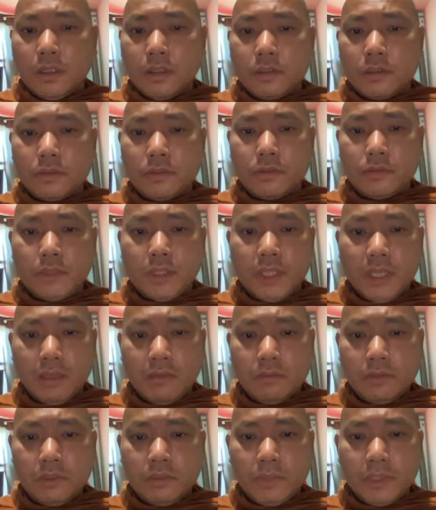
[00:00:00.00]
So today I
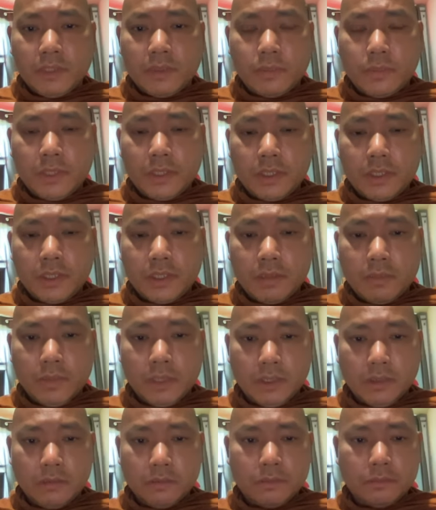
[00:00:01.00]
will be speaking
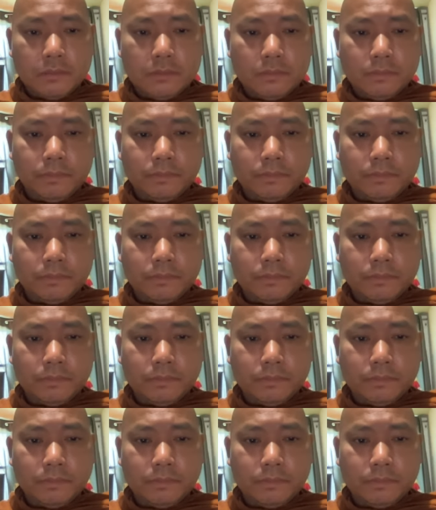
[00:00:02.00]
about